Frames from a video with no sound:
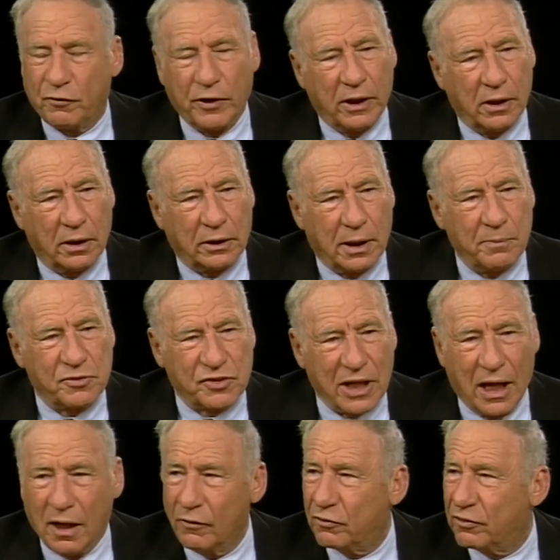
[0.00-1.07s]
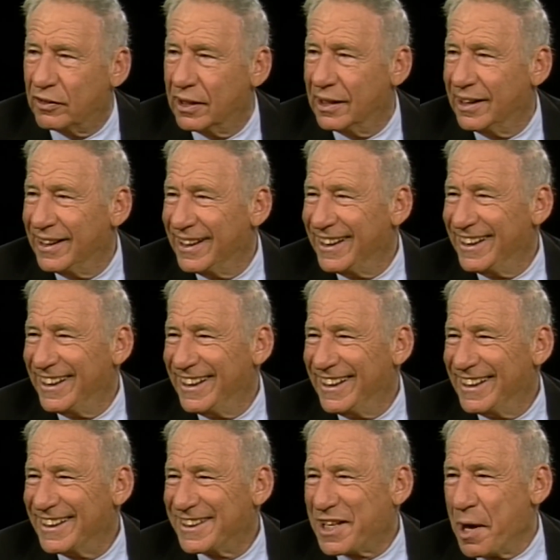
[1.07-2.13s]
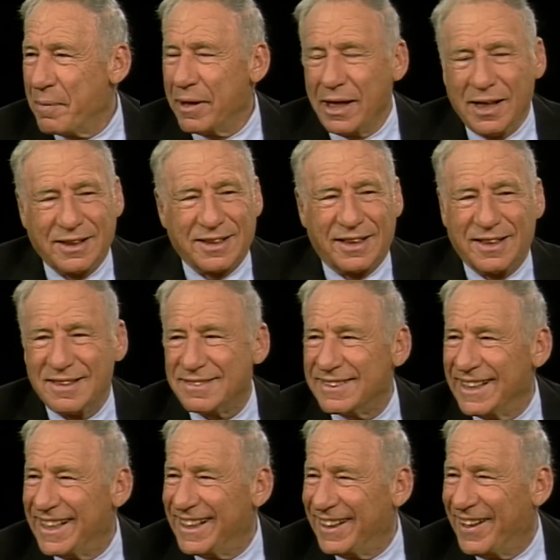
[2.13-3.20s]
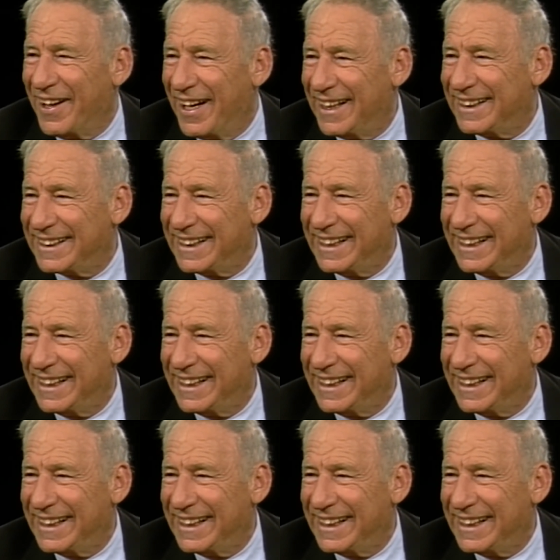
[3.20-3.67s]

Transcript: the field himself, coming into this little hut.